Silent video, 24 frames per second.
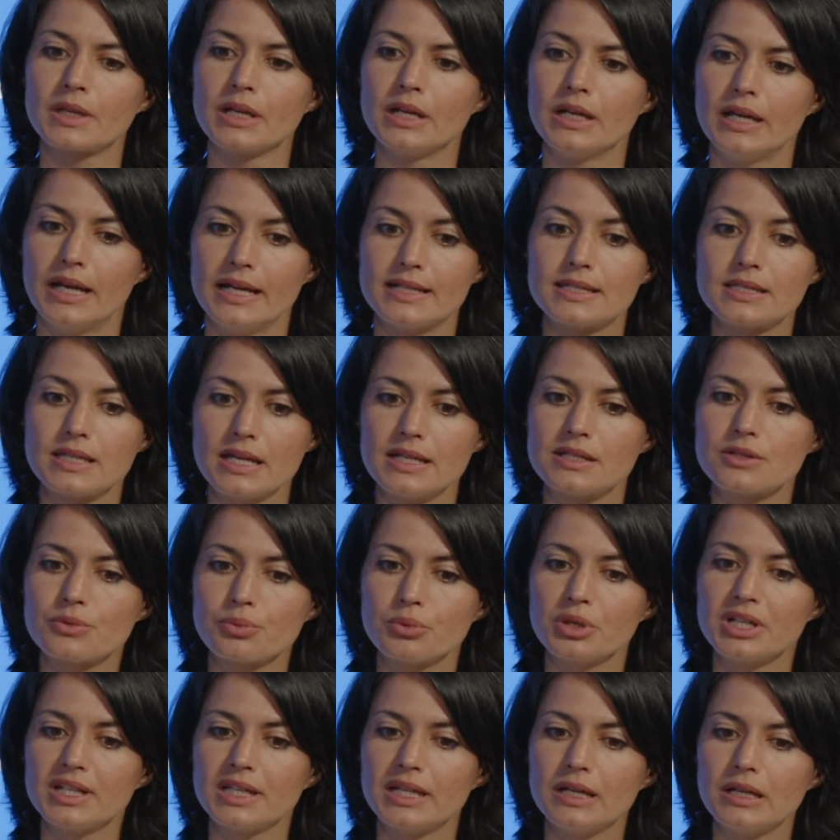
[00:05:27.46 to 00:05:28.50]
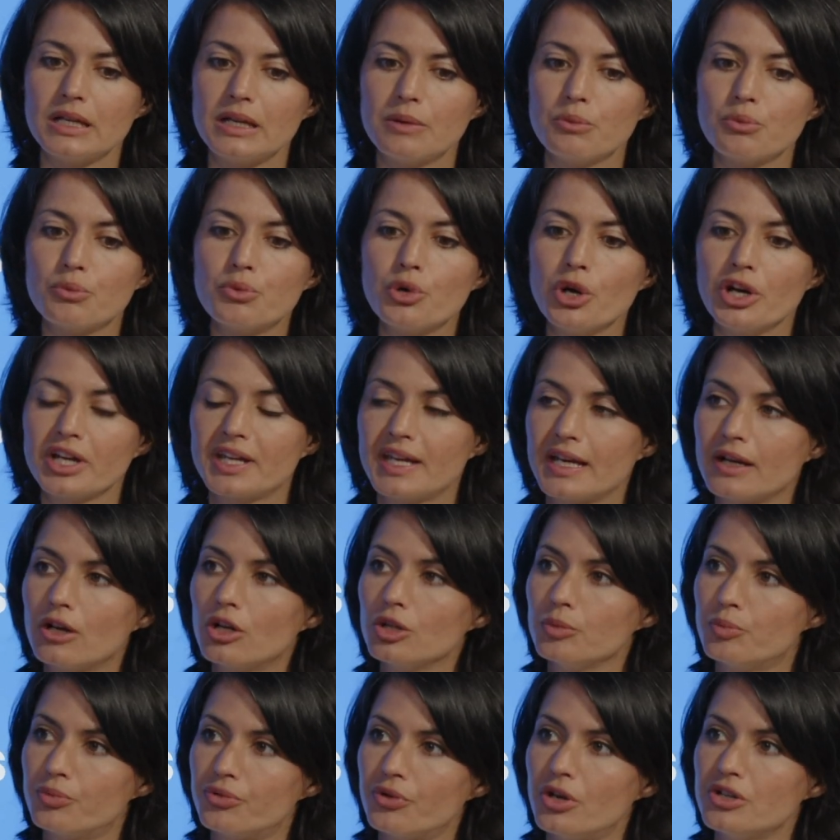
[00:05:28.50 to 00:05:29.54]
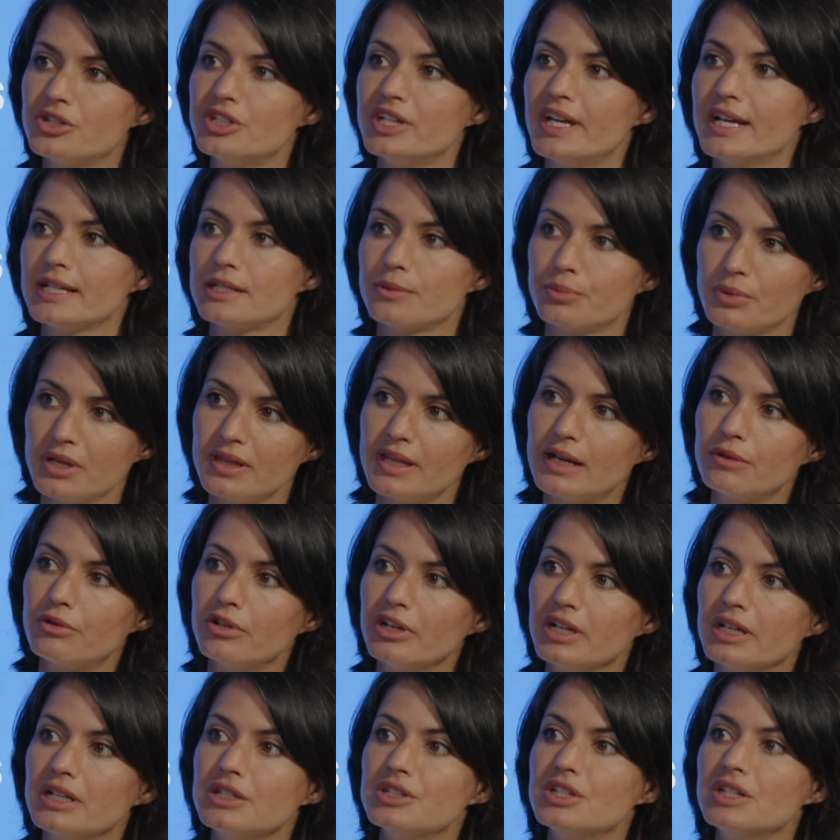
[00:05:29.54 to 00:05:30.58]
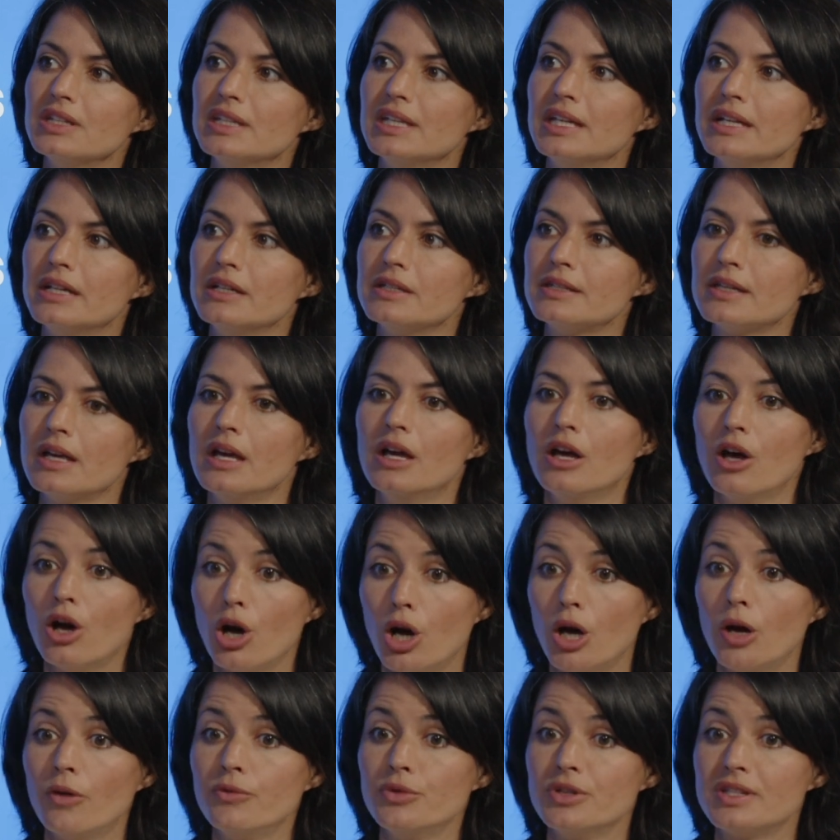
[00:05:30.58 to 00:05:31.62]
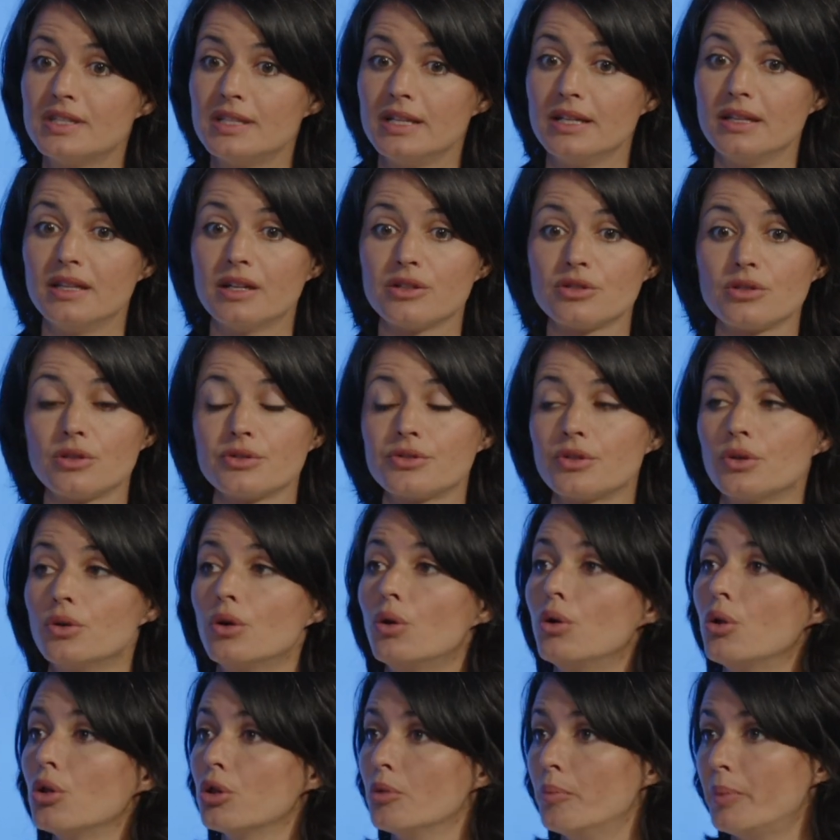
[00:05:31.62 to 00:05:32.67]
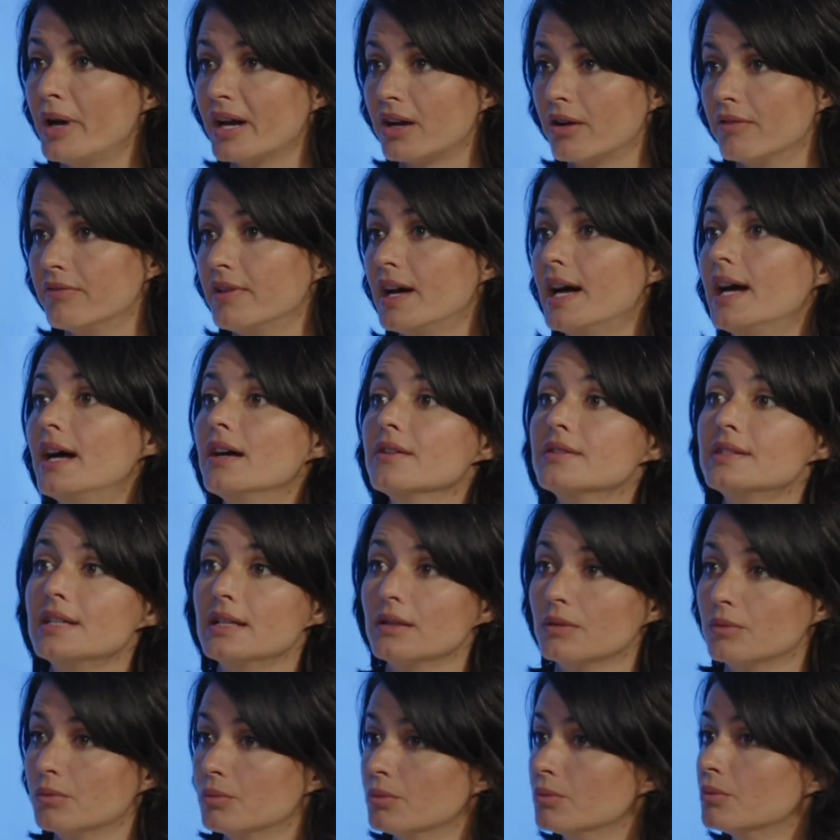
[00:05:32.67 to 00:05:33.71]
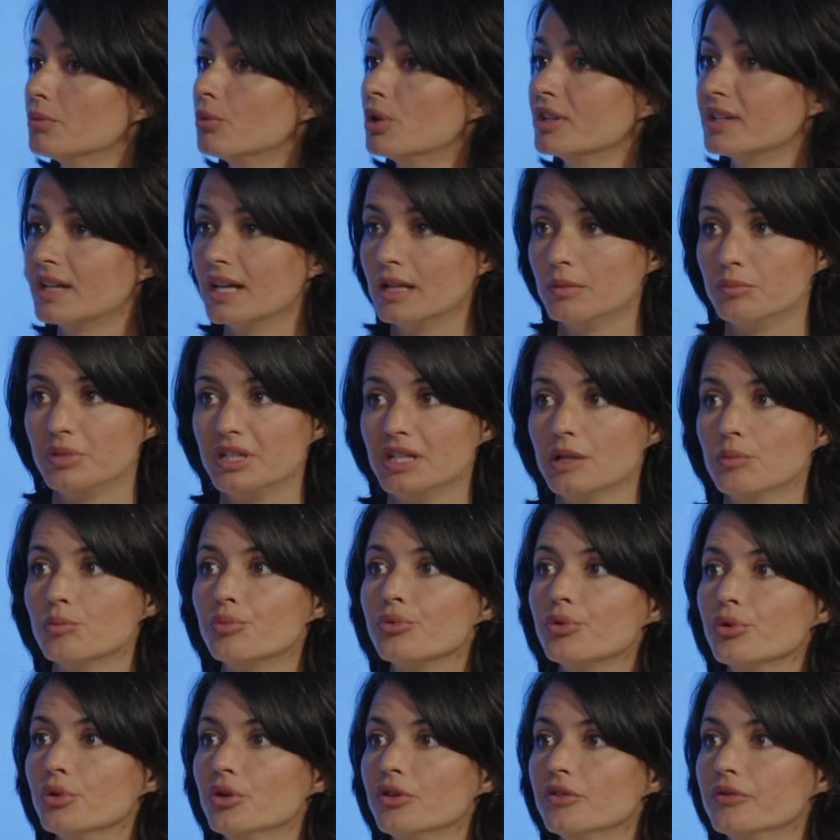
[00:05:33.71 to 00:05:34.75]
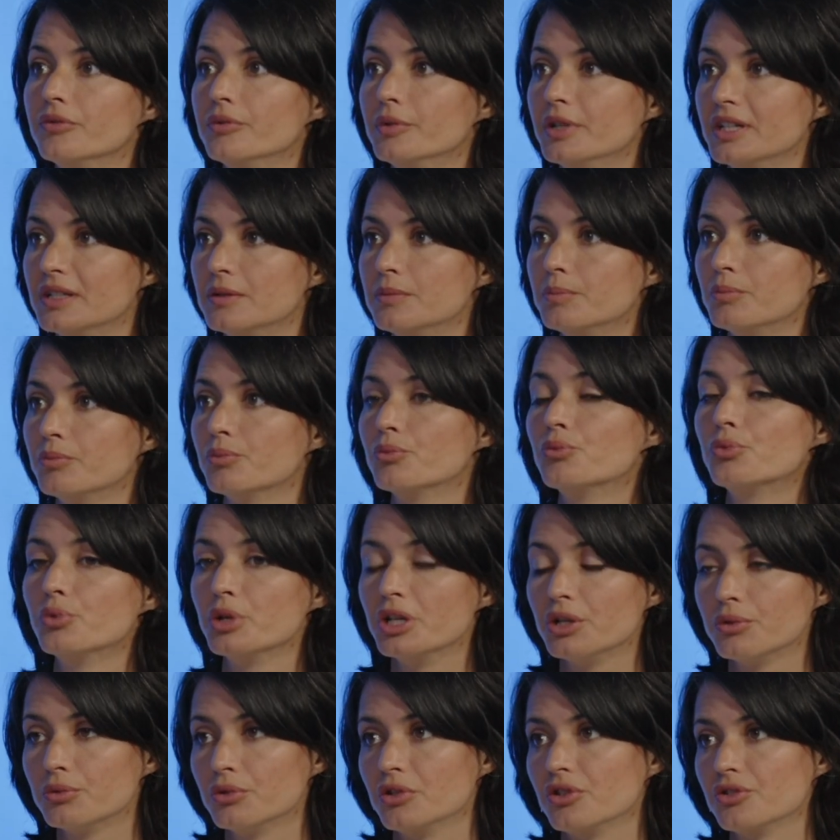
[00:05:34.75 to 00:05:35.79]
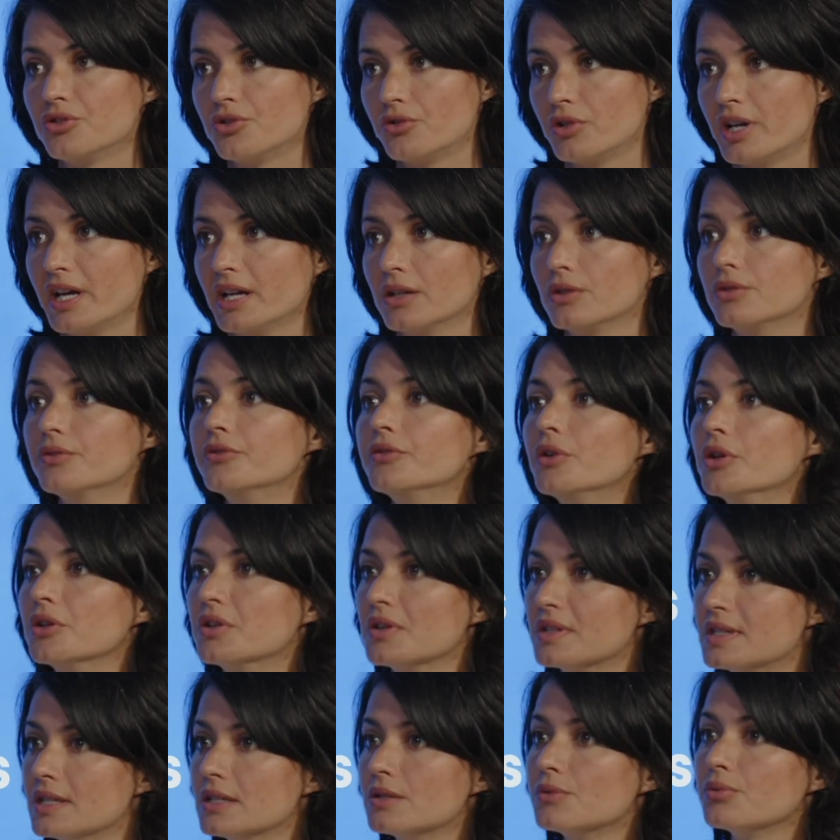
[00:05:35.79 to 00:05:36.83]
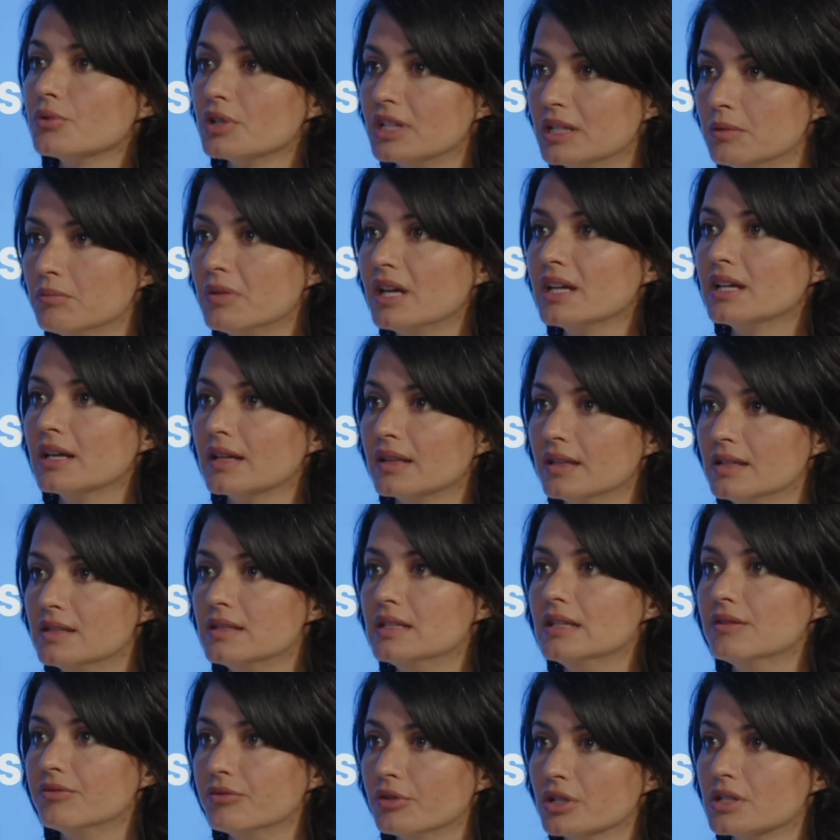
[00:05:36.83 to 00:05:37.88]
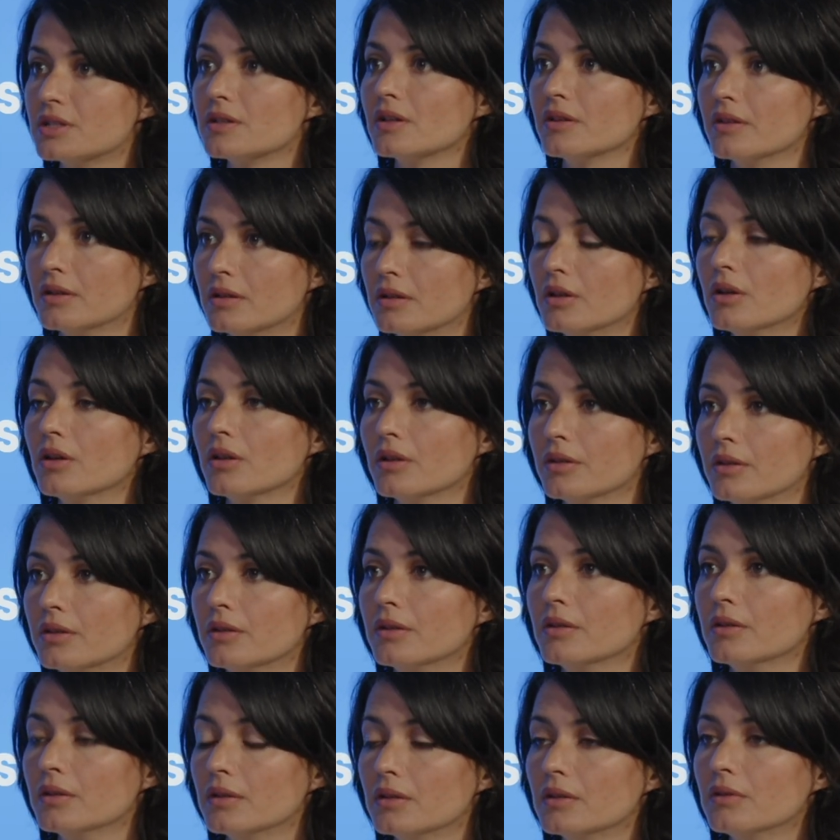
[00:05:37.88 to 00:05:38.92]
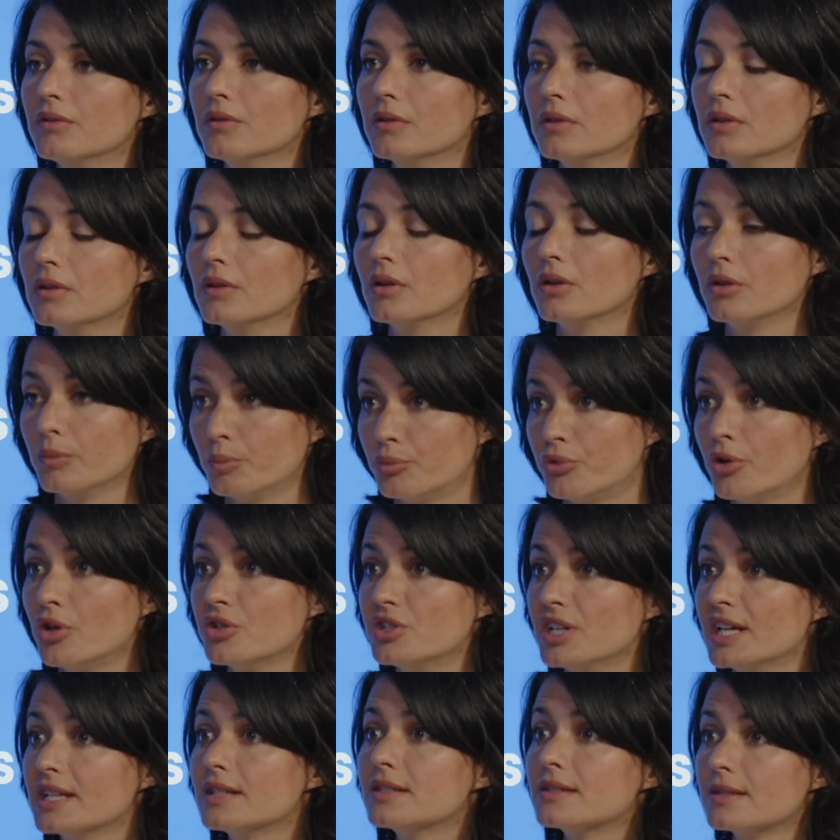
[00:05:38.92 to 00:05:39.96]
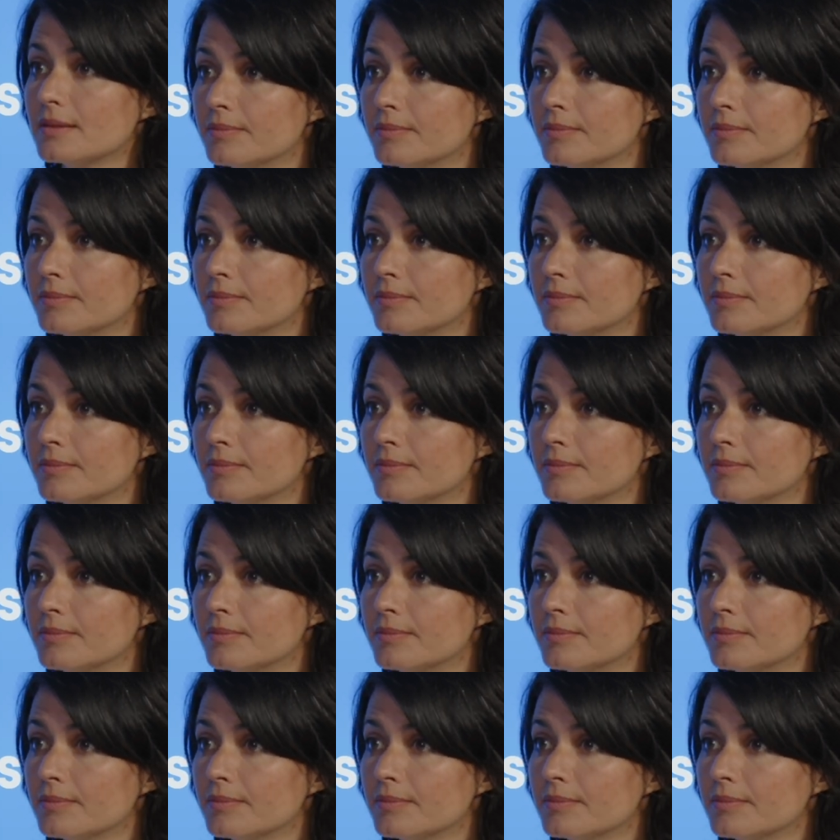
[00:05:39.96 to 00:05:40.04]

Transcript: It's really working on projects with our engineers. Obviously, there's also all the back of house and what can be improved. But where we are trying to focus is really making this difference on projects.